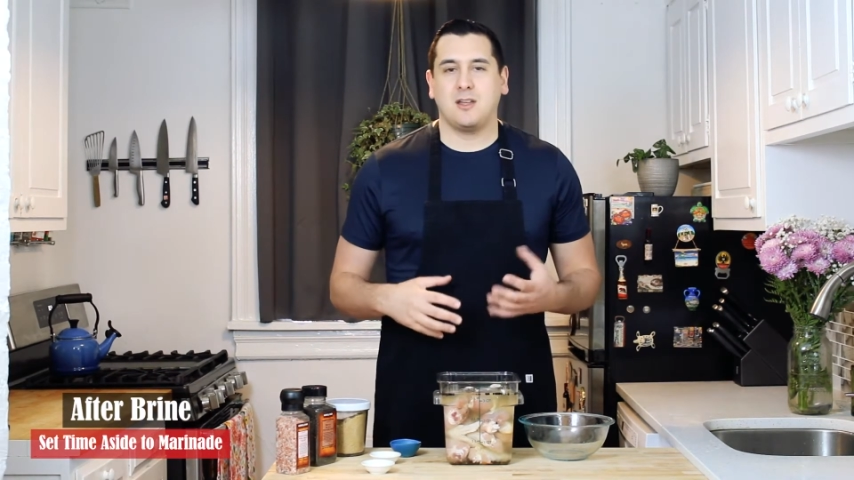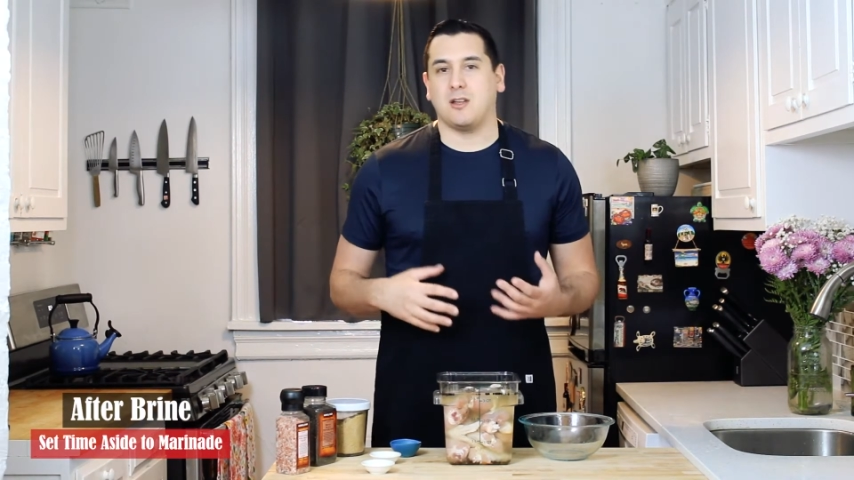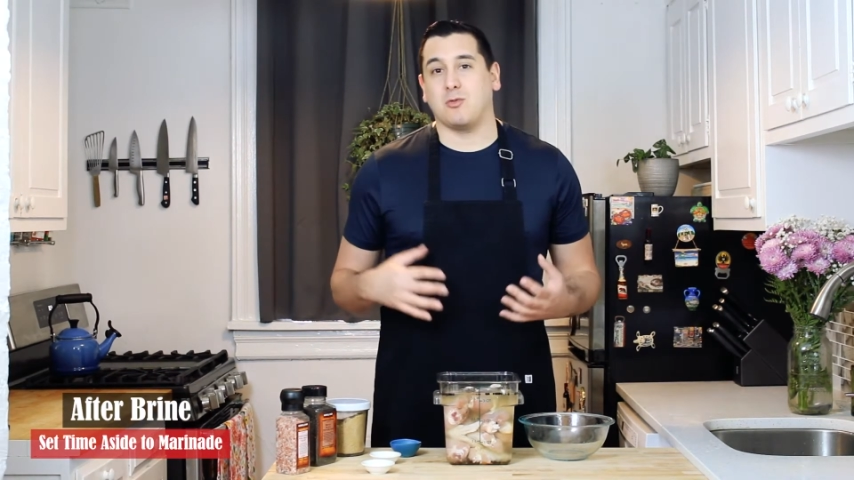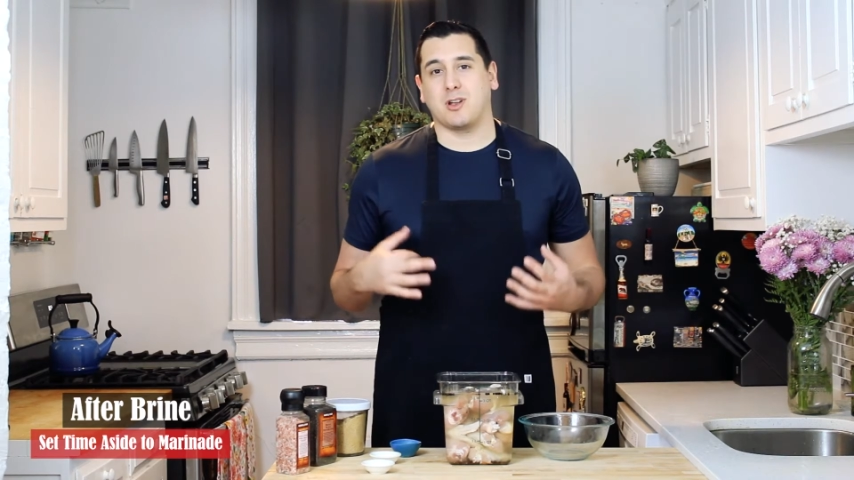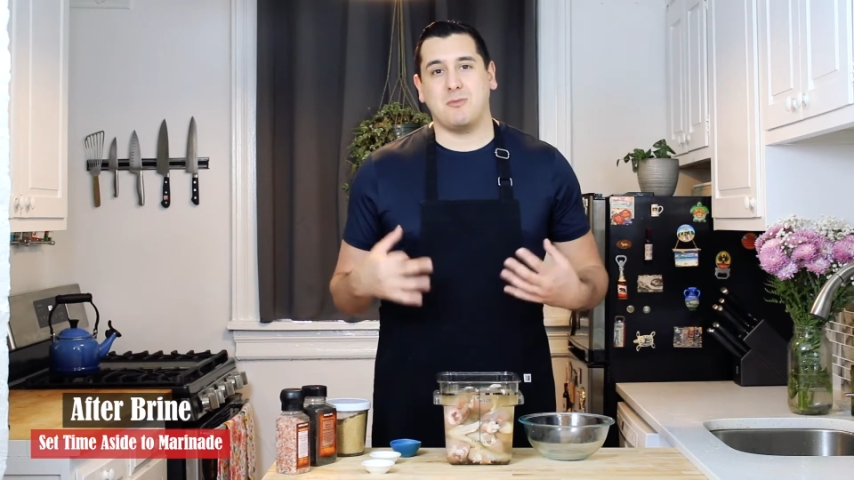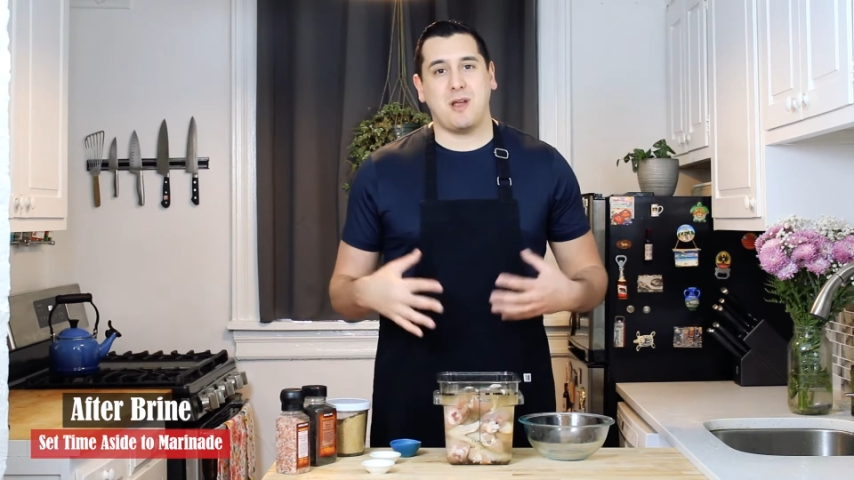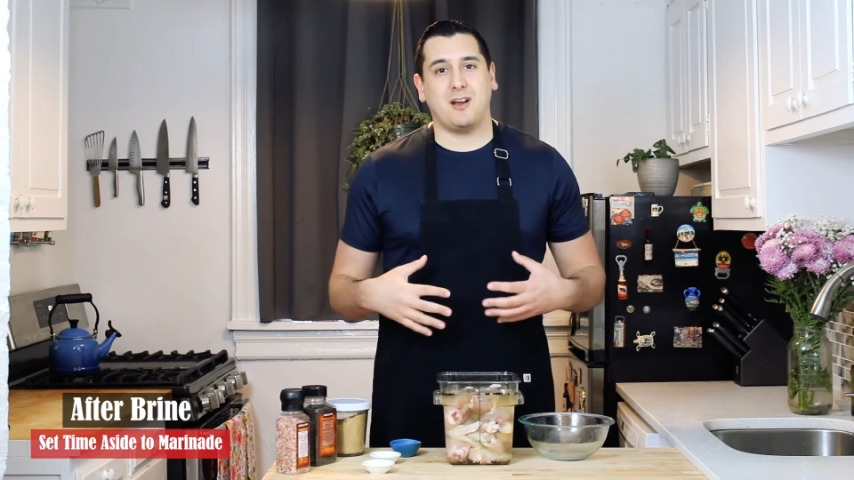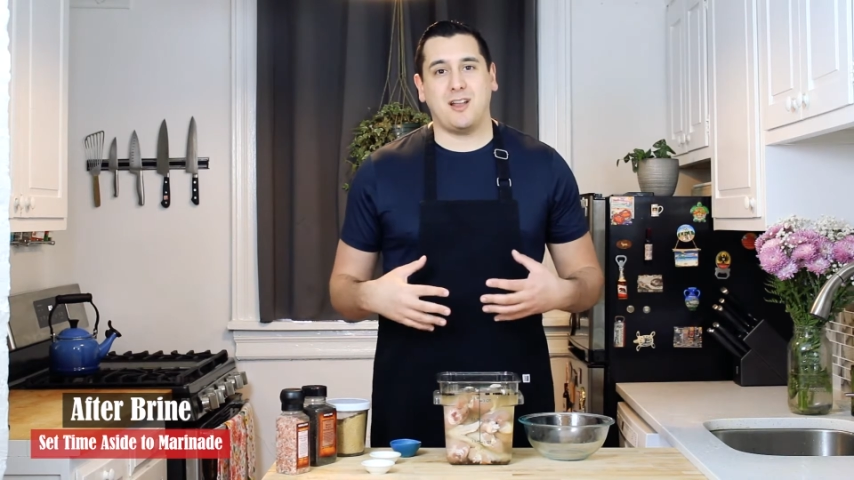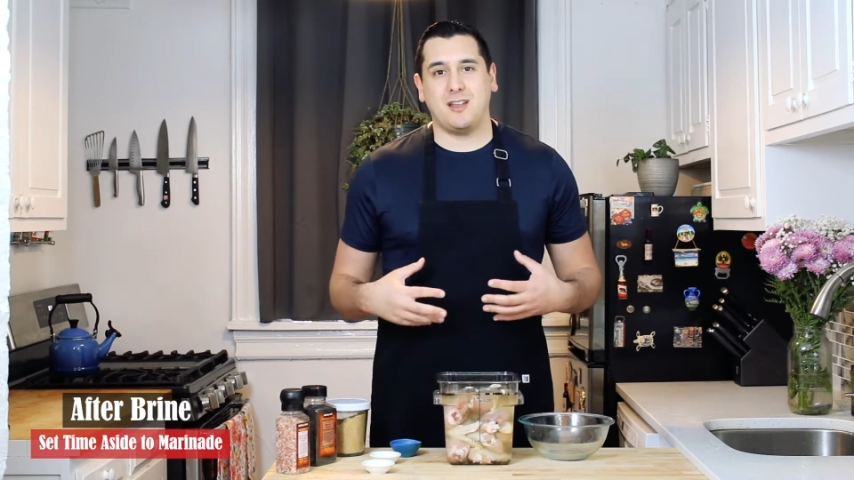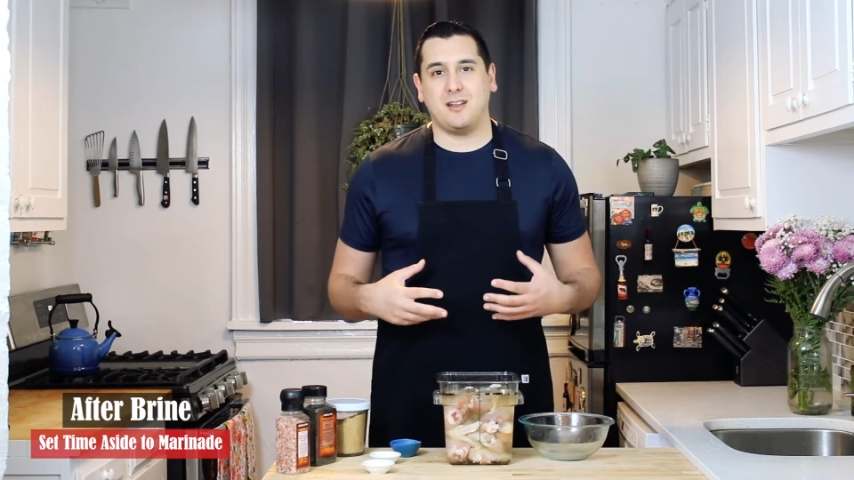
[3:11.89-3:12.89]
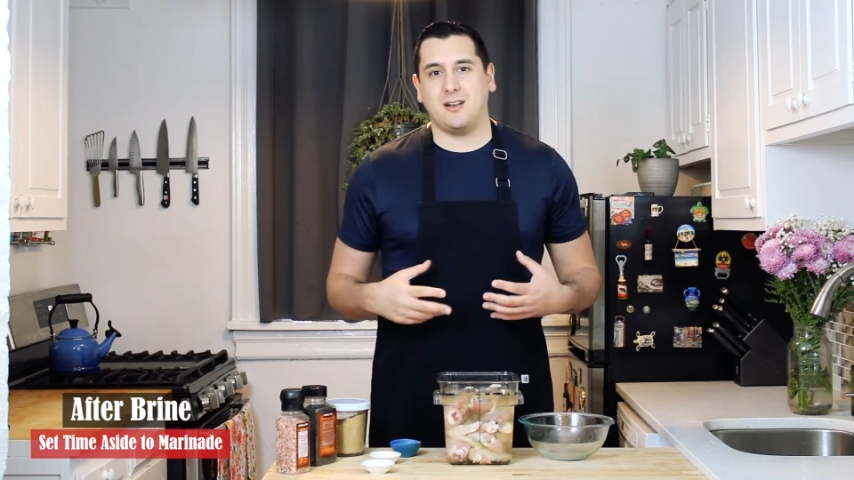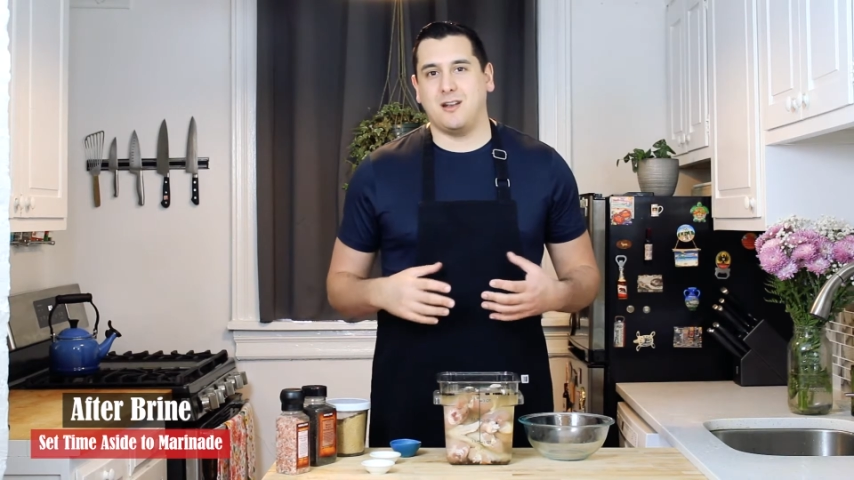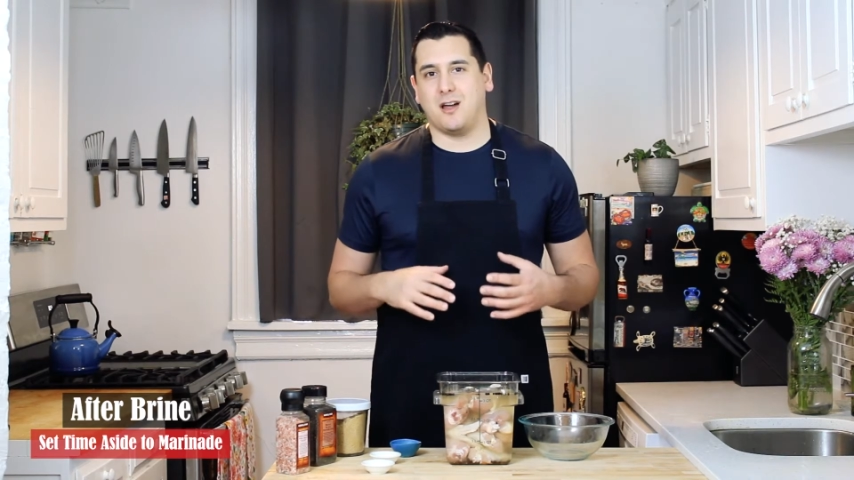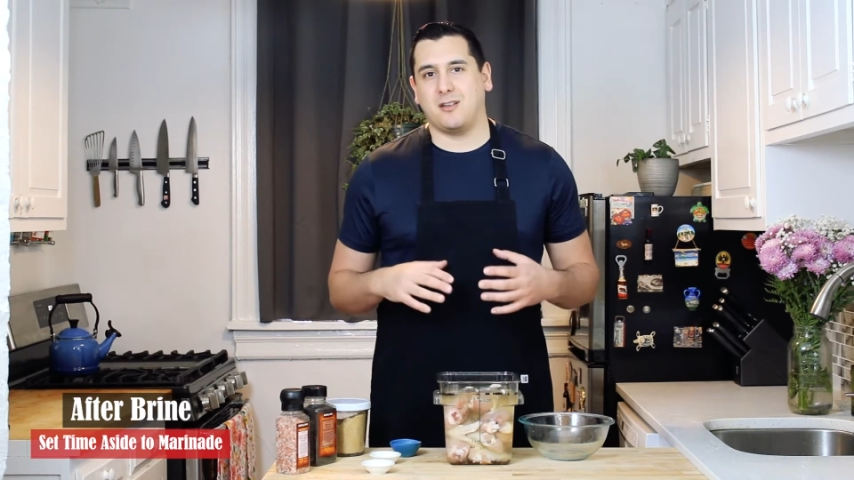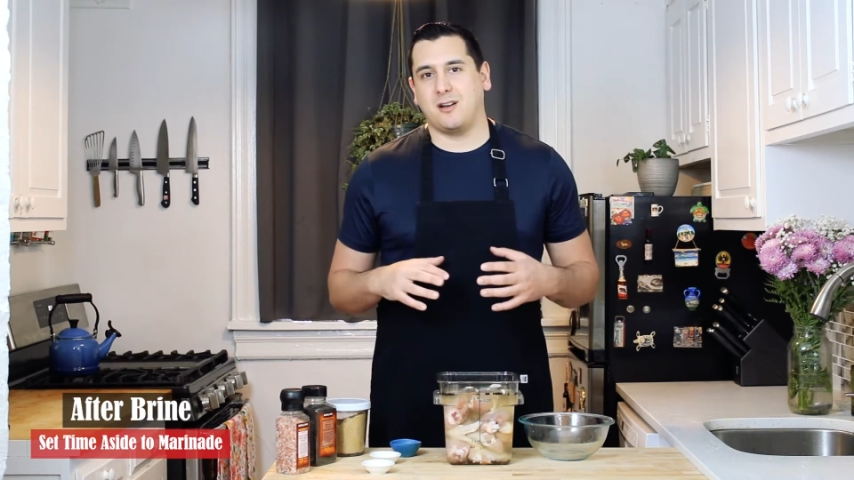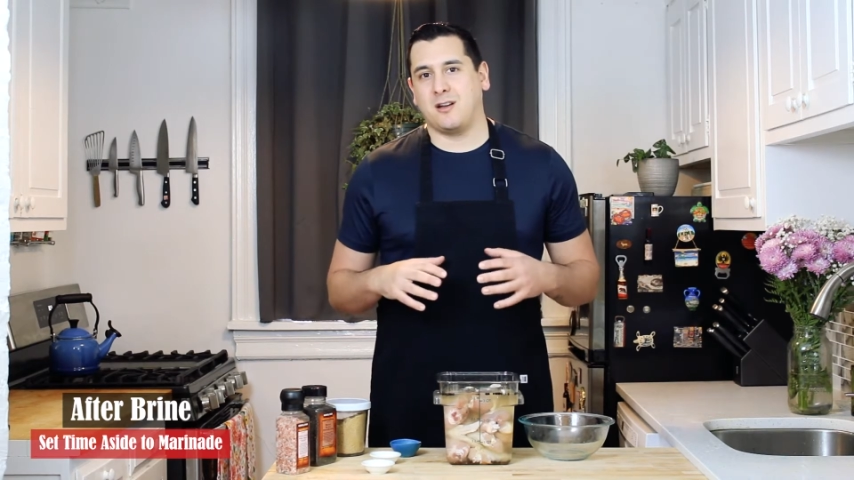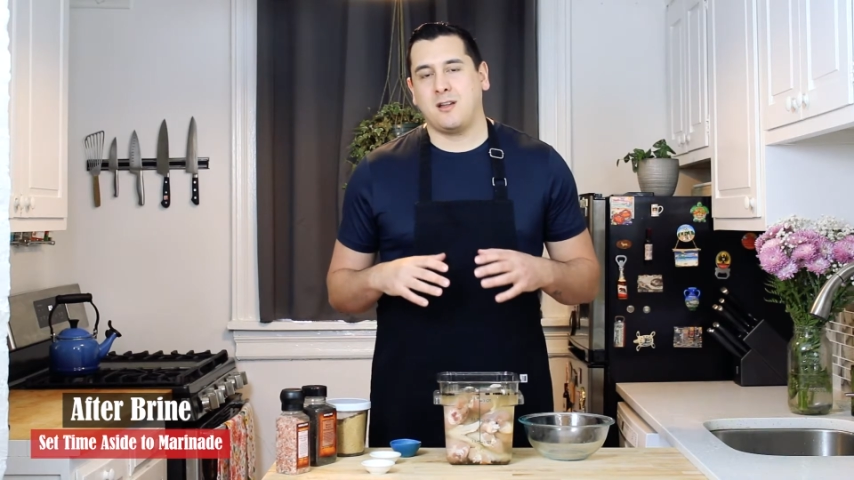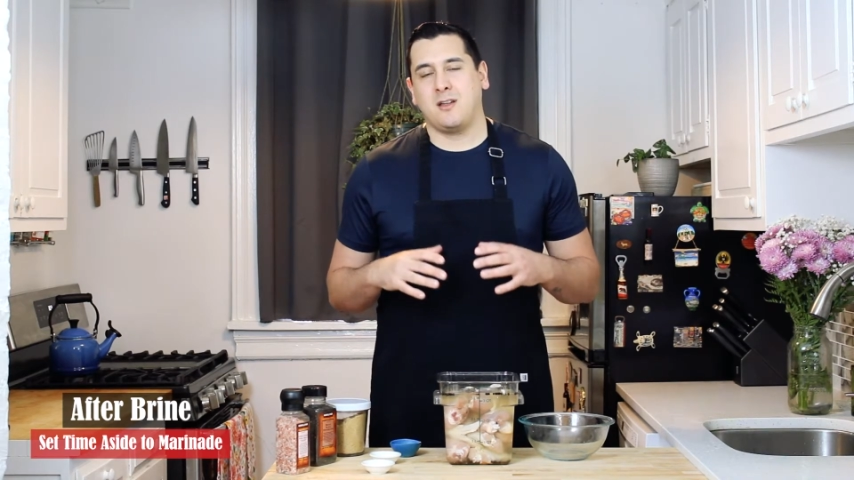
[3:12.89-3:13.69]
and we're gonna marinate it another,